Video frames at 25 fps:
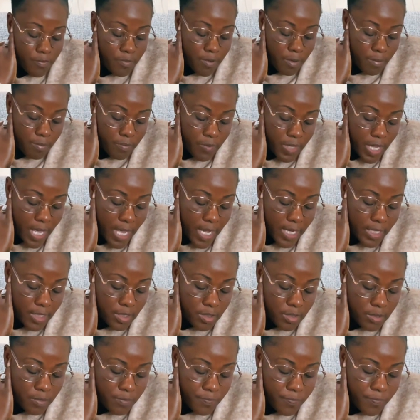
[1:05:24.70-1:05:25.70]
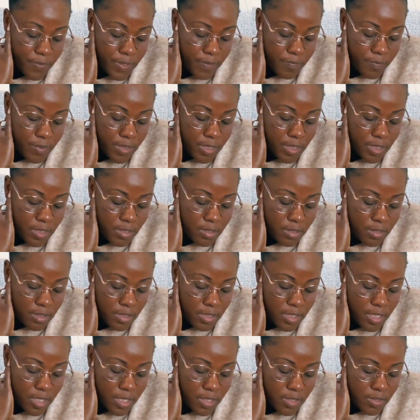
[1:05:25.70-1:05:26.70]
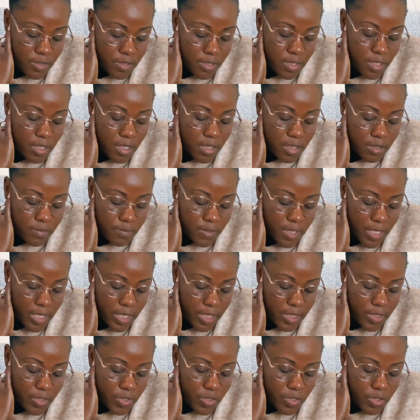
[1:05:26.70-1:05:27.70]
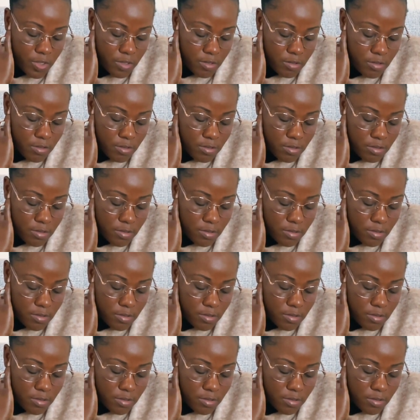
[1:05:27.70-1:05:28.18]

From 9 to 15 years of age.